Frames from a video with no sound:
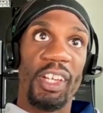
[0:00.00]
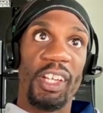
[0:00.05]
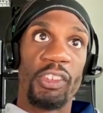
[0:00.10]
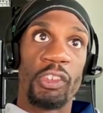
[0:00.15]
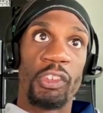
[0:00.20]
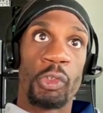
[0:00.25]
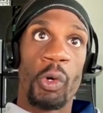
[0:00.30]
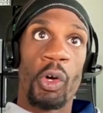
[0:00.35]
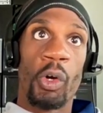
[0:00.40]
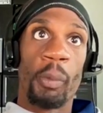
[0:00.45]

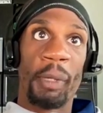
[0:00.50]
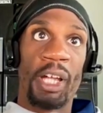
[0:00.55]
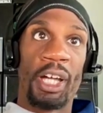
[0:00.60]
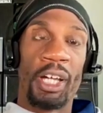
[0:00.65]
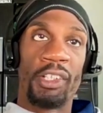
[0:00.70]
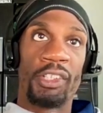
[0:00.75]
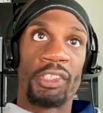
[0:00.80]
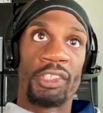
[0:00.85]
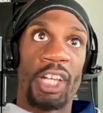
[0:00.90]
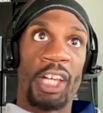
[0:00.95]
Jerome and I
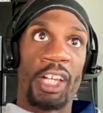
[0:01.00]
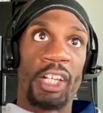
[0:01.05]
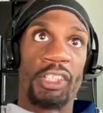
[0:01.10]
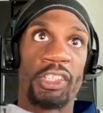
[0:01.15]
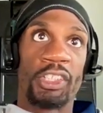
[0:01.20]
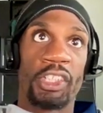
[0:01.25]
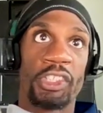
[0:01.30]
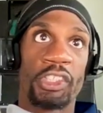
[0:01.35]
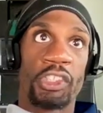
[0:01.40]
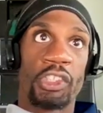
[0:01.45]
decided
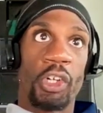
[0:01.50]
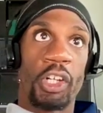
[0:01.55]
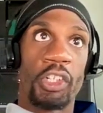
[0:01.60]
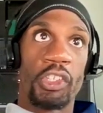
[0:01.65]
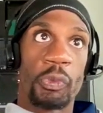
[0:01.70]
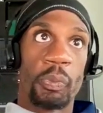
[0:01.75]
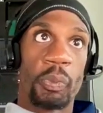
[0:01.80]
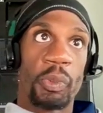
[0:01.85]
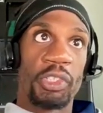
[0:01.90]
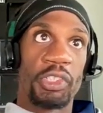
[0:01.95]
to start
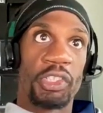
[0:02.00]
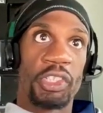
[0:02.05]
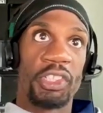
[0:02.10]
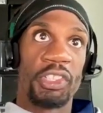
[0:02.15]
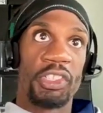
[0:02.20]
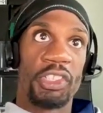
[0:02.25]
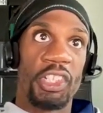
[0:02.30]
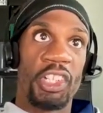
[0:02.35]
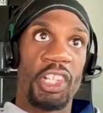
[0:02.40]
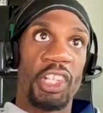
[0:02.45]
sprinting
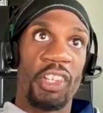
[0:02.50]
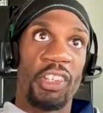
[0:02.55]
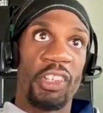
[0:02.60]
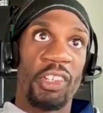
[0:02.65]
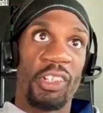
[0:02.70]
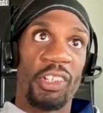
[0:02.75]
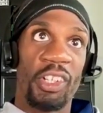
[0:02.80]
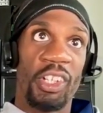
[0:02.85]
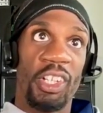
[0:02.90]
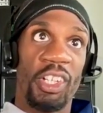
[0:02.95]

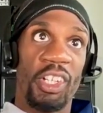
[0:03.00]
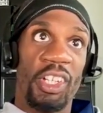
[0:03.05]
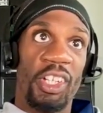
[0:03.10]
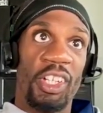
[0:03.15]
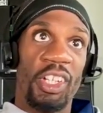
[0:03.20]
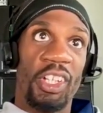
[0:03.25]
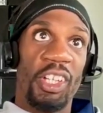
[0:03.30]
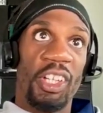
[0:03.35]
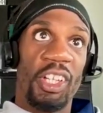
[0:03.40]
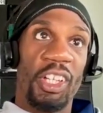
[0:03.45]
together
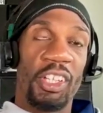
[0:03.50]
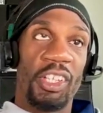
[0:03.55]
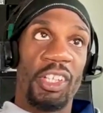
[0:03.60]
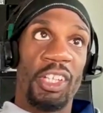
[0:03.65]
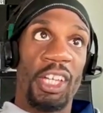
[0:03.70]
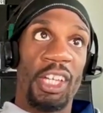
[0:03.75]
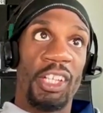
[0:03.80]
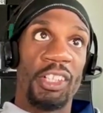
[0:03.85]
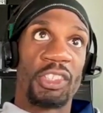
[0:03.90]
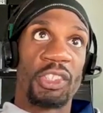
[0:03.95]
again.